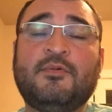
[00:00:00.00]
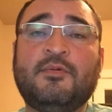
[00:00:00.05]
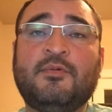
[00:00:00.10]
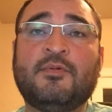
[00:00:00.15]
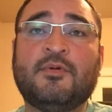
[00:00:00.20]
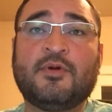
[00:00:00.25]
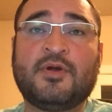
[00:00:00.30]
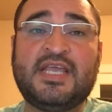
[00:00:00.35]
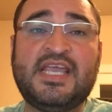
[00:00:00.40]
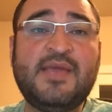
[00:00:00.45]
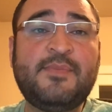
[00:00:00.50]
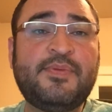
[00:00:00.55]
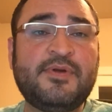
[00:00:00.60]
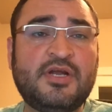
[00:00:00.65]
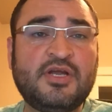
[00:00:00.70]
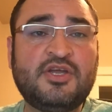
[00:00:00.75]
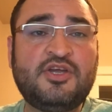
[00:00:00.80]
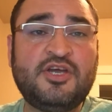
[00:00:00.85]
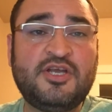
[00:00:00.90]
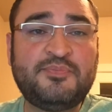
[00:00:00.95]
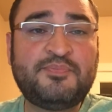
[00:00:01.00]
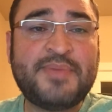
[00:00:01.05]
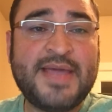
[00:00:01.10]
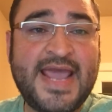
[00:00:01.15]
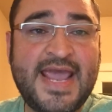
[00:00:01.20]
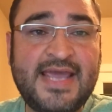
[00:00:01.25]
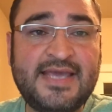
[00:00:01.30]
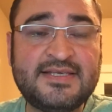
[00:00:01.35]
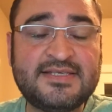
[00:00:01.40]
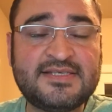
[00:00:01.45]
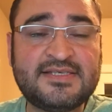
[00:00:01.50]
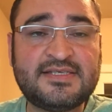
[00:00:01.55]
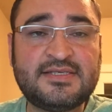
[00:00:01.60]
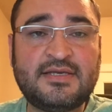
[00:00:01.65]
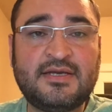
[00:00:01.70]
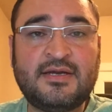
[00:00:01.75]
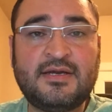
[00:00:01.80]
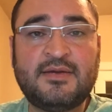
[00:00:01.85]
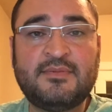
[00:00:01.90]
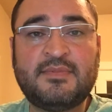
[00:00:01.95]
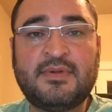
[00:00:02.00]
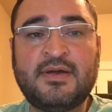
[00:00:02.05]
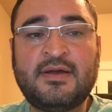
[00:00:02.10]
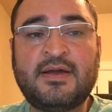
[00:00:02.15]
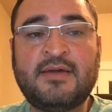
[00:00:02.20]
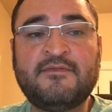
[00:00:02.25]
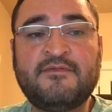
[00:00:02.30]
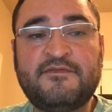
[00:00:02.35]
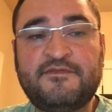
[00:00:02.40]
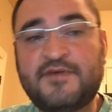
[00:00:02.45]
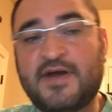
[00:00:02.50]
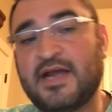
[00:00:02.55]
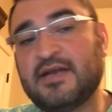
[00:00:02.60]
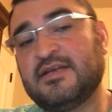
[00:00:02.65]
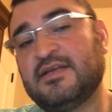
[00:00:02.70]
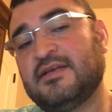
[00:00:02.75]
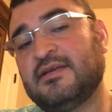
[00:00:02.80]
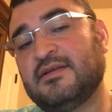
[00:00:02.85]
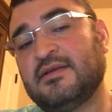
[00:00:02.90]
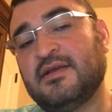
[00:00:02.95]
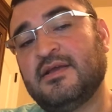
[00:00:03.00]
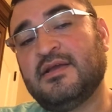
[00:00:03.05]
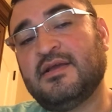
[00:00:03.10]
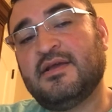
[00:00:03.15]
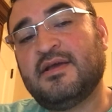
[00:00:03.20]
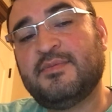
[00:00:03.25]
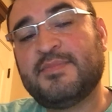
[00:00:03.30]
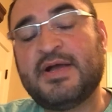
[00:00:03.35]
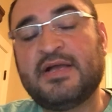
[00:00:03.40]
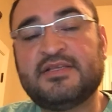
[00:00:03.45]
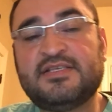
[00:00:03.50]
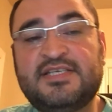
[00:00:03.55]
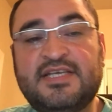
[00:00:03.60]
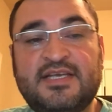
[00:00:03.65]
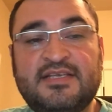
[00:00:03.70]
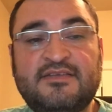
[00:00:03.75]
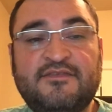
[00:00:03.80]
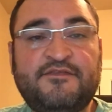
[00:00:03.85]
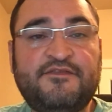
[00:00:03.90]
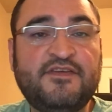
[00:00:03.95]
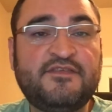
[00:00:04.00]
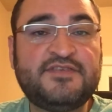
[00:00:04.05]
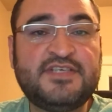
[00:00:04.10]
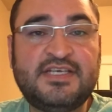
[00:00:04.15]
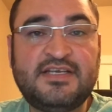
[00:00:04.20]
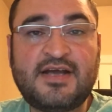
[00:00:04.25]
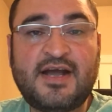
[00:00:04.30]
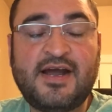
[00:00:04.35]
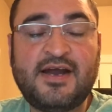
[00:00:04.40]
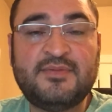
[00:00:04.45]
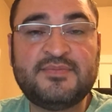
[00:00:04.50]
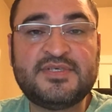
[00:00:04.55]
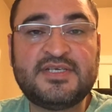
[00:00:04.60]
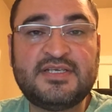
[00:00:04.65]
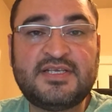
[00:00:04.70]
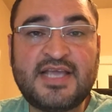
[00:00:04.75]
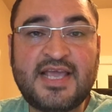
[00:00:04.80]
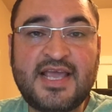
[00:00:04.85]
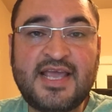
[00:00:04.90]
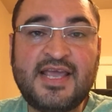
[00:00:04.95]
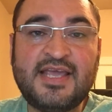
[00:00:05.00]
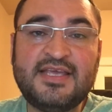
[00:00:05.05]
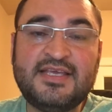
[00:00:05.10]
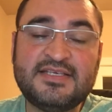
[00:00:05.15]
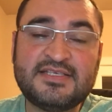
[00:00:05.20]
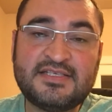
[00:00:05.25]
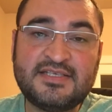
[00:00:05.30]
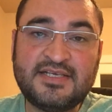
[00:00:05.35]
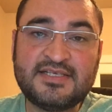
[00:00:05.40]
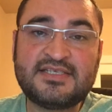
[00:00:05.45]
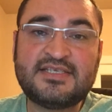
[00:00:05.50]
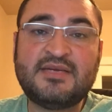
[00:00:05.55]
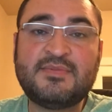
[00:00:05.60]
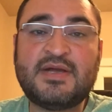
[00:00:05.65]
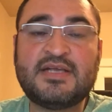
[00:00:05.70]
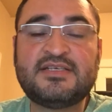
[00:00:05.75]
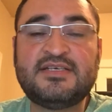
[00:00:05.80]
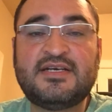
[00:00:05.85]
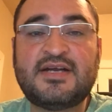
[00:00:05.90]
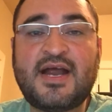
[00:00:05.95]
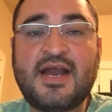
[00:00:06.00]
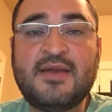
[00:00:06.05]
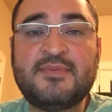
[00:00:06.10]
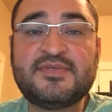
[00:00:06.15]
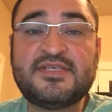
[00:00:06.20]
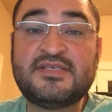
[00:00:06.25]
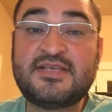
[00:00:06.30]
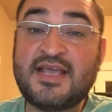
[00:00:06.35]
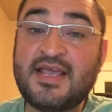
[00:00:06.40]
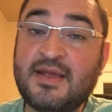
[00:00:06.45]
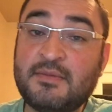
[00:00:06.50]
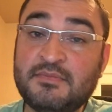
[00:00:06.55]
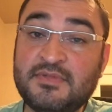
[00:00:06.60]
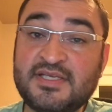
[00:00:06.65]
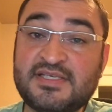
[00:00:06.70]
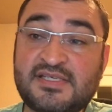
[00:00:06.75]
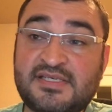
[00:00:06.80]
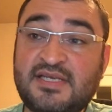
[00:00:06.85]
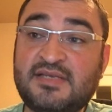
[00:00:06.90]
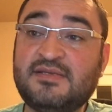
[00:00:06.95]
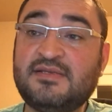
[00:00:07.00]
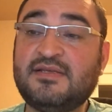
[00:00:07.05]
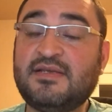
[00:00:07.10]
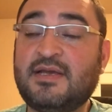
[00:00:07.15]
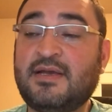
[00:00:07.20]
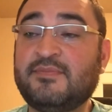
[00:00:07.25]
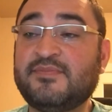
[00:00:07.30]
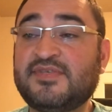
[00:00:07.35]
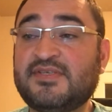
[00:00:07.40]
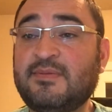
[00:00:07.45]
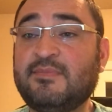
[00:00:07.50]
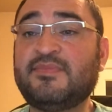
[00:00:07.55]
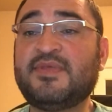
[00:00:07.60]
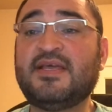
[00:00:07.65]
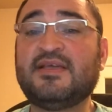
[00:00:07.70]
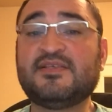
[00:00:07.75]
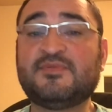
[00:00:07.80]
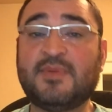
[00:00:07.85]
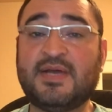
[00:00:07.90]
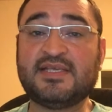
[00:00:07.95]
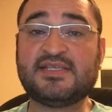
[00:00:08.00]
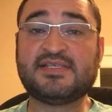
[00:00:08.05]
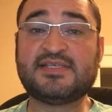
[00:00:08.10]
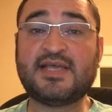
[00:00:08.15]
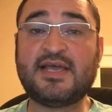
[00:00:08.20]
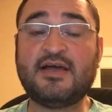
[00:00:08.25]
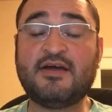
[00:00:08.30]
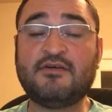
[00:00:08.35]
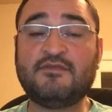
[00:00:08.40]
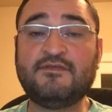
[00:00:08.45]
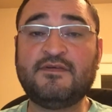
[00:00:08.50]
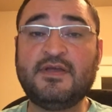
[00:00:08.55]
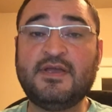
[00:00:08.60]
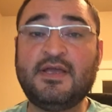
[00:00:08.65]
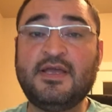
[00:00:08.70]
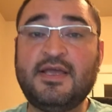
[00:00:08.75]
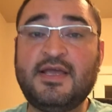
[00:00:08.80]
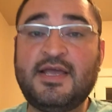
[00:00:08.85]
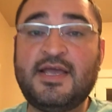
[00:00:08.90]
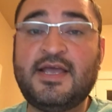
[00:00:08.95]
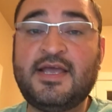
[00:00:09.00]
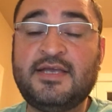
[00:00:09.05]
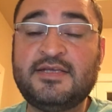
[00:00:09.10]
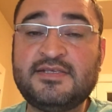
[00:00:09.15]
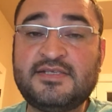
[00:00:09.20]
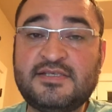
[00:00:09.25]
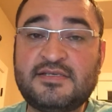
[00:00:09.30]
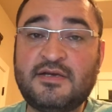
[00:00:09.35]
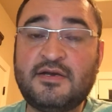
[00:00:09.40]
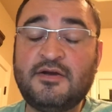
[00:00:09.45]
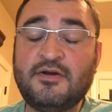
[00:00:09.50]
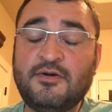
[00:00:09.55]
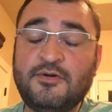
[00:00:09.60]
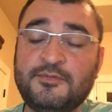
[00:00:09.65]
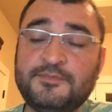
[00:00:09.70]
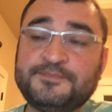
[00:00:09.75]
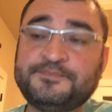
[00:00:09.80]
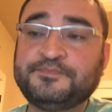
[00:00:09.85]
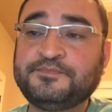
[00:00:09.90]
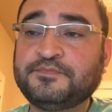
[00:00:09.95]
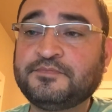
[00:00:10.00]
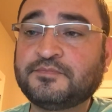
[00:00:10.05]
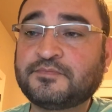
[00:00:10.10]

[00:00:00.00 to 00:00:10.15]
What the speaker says: we're keeping a good pace. I'm finding about 10 to 15 items a day. He's listing about 10 items a day. I'm listing some things myself. And so